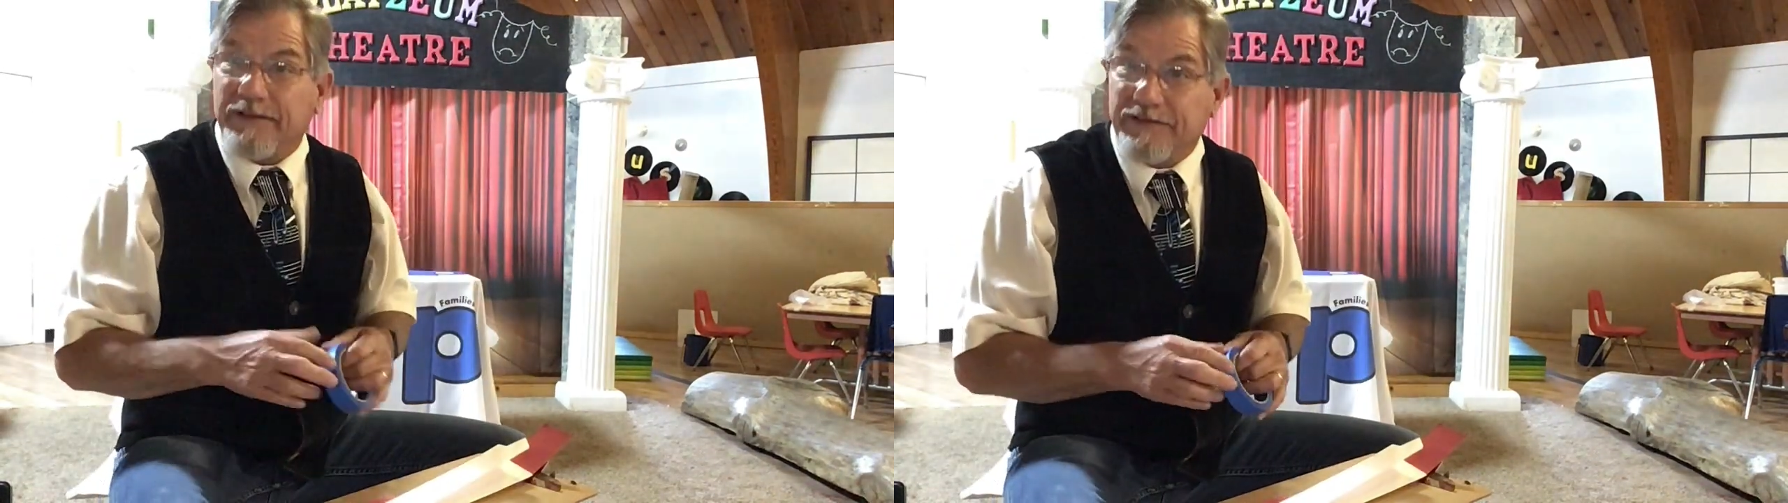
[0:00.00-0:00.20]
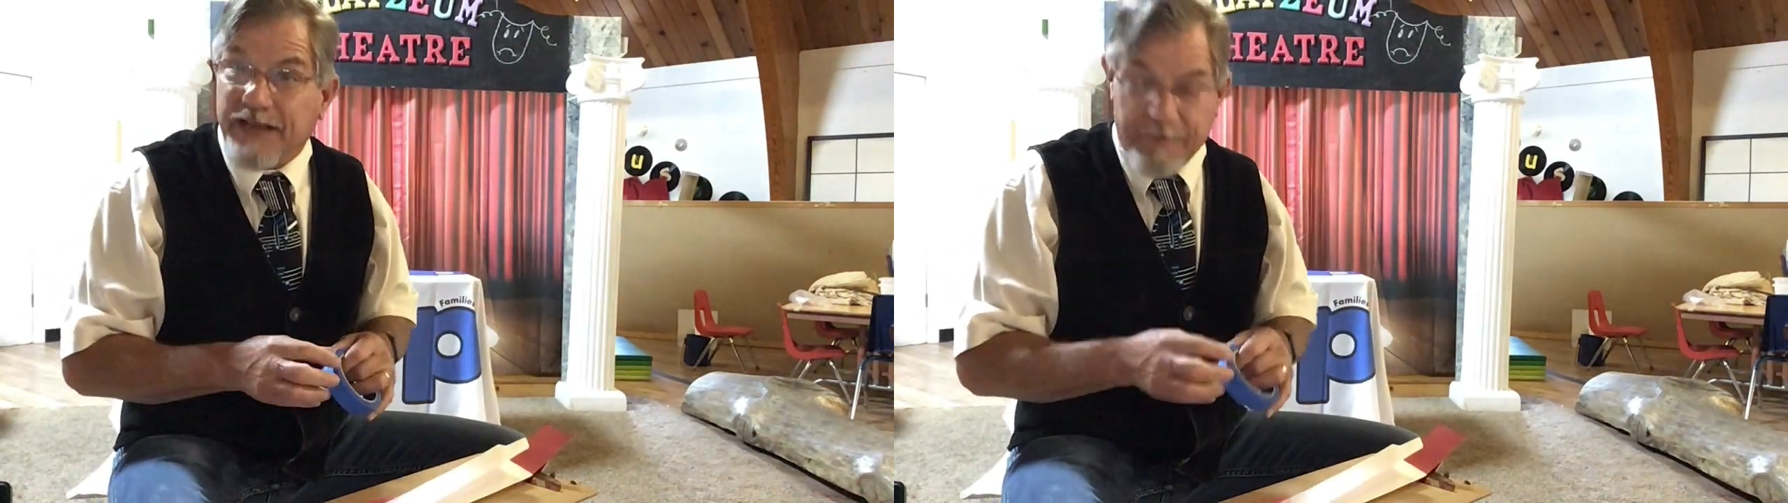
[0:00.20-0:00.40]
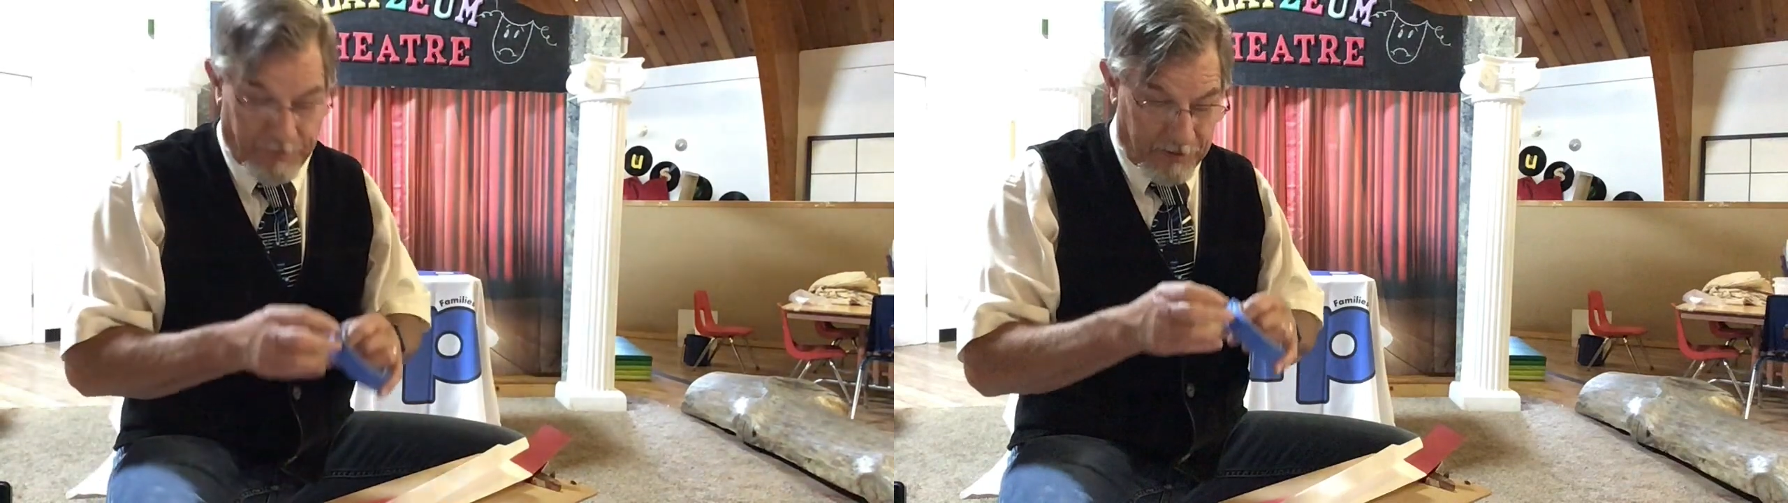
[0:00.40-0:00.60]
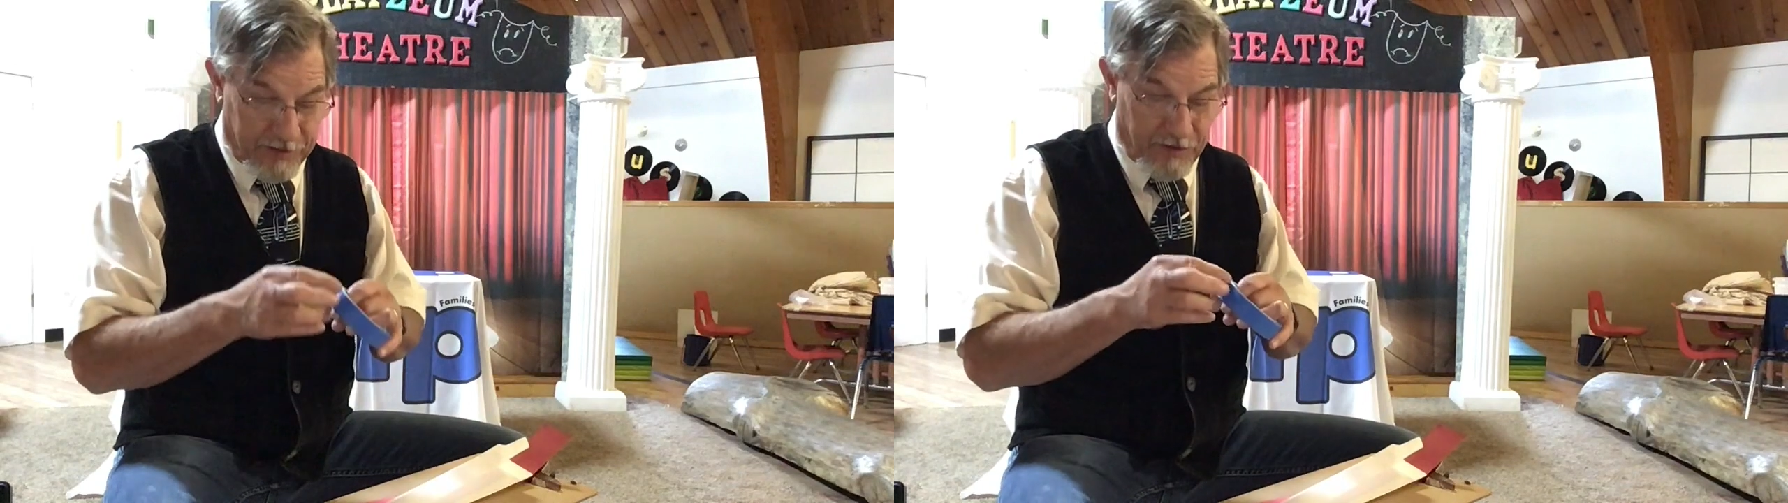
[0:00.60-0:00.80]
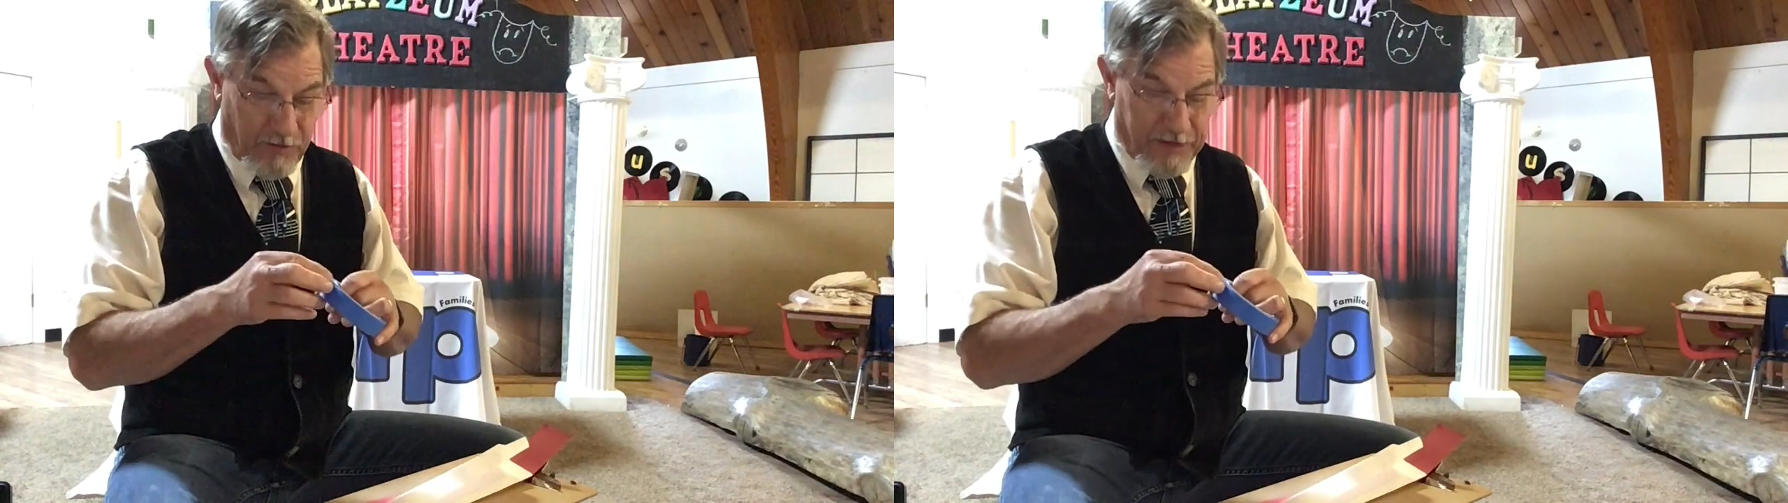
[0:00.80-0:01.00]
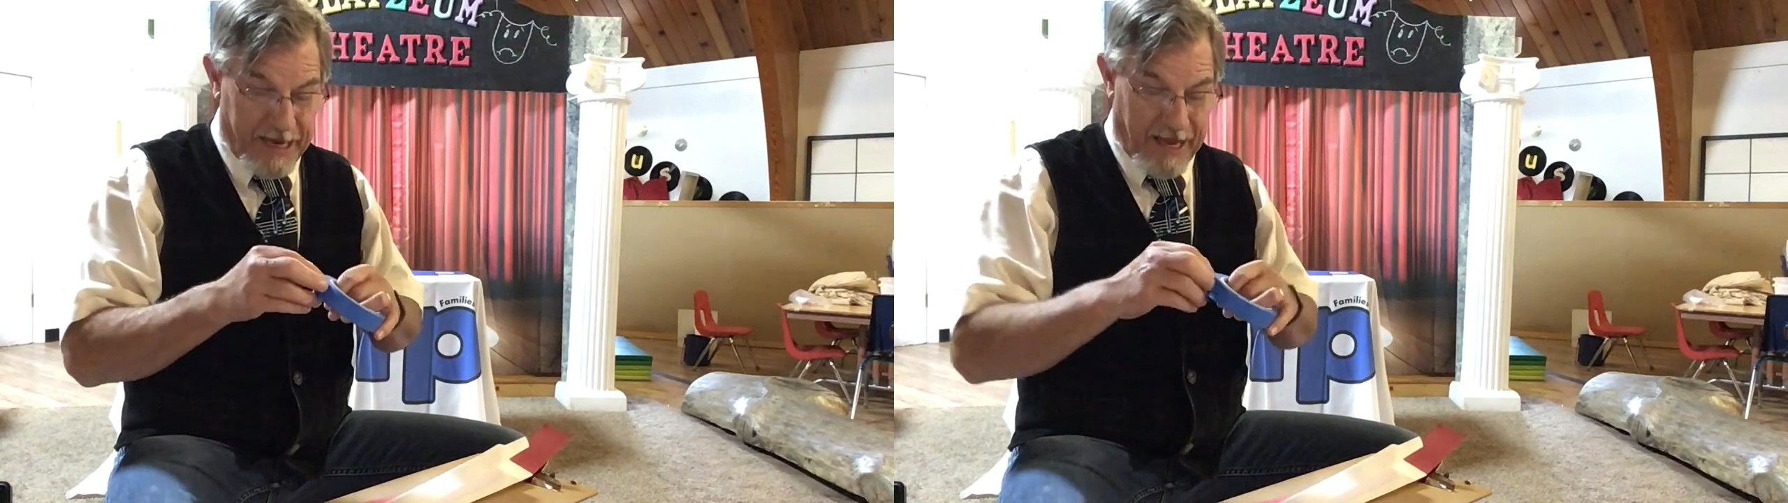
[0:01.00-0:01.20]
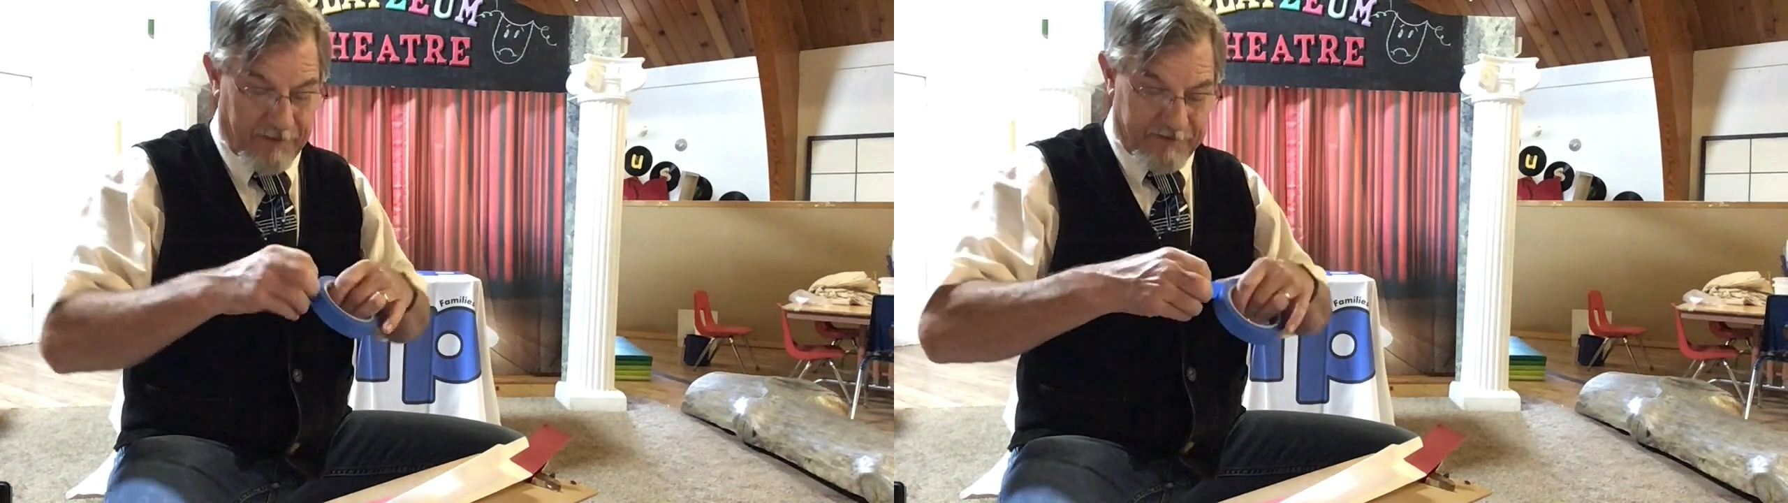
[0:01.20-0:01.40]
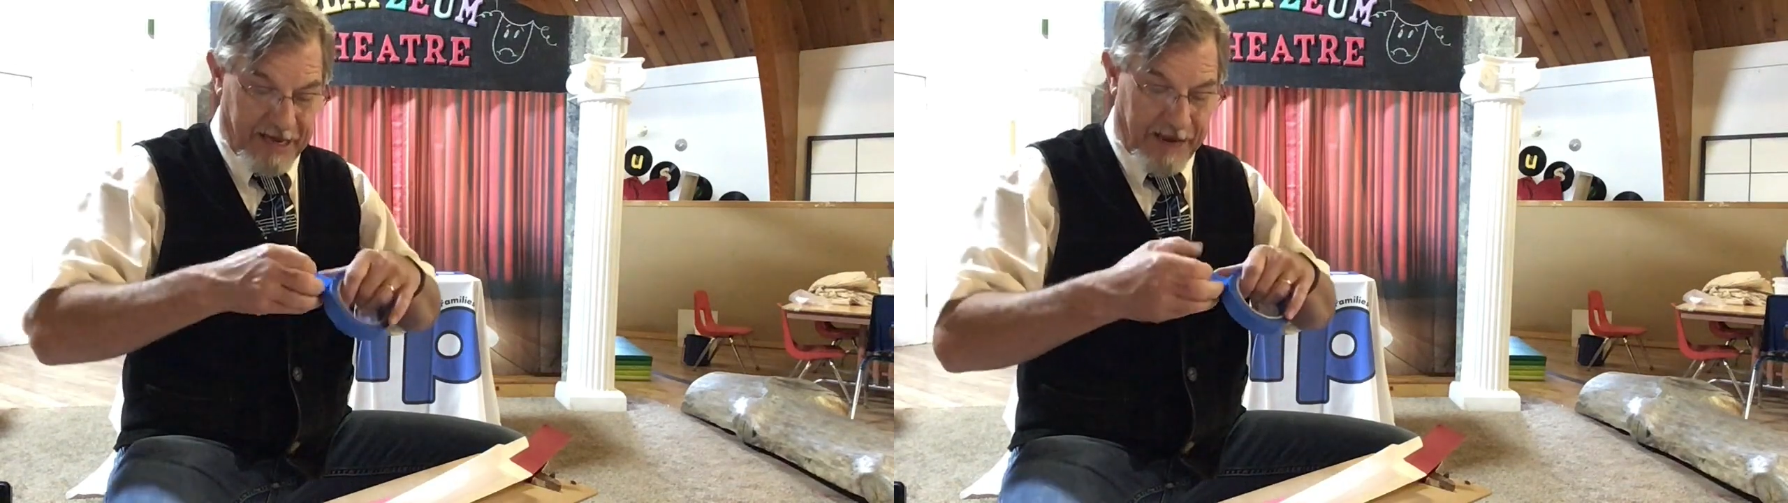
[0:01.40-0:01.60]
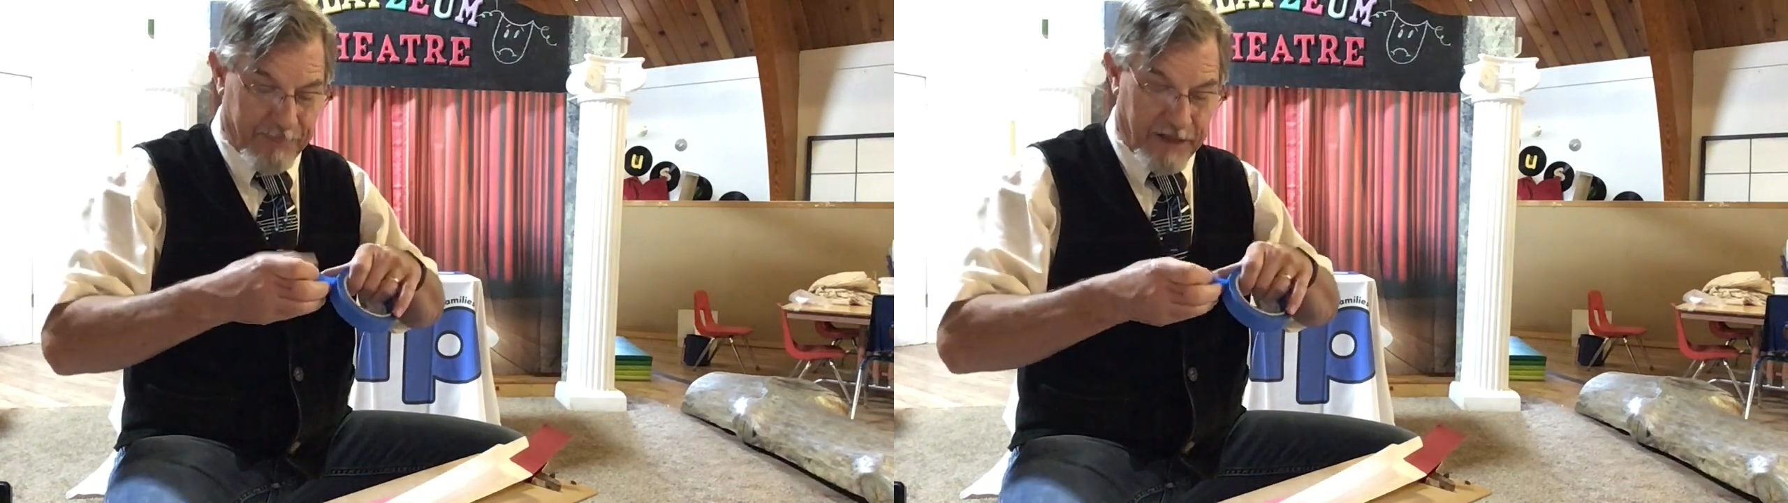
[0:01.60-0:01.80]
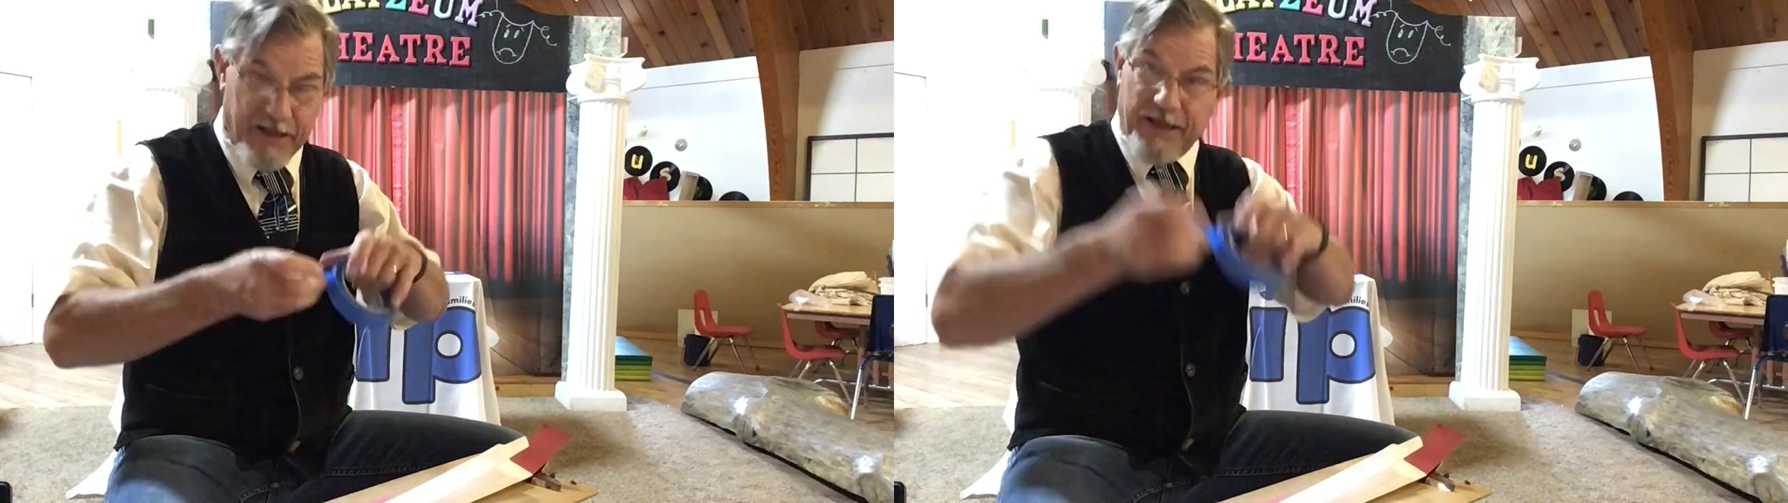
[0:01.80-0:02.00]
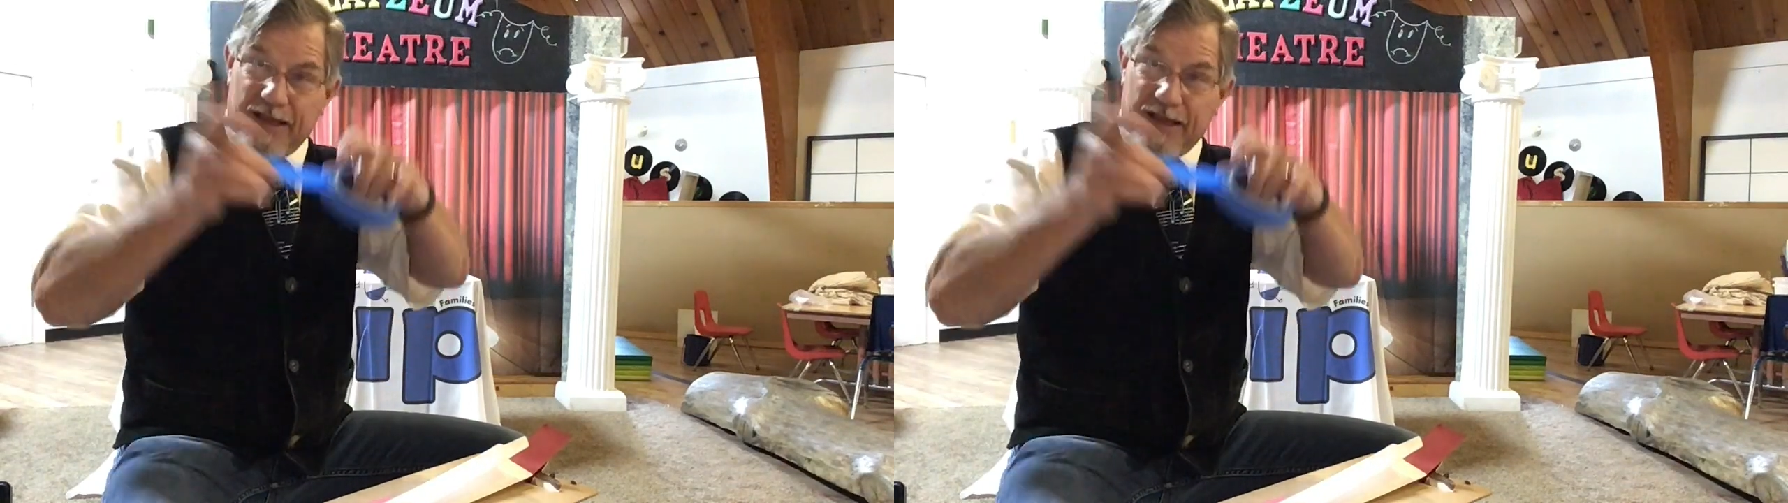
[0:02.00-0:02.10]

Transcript: a stapler and you only have tape,